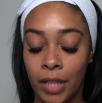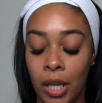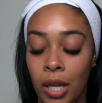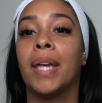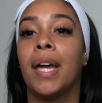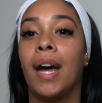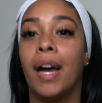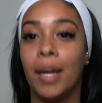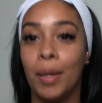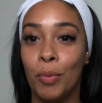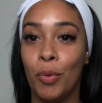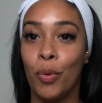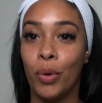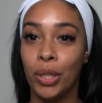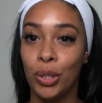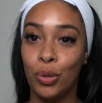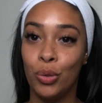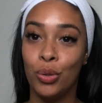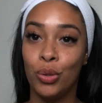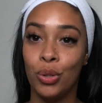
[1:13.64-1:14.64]
I am going
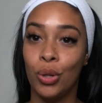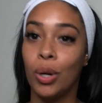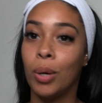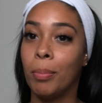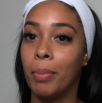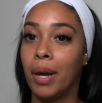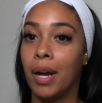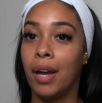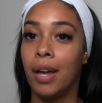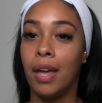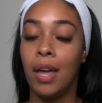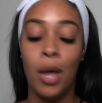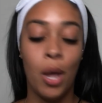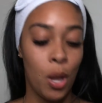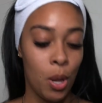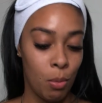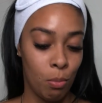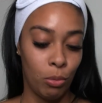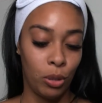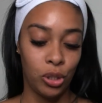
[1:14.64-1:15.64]
to start by
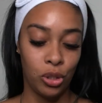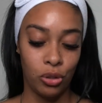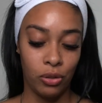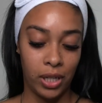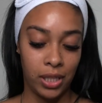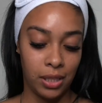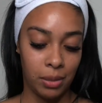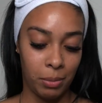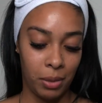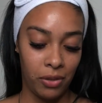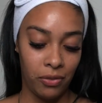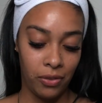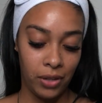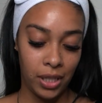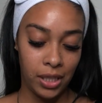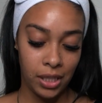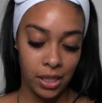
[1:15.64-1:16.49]
moisturizing my face.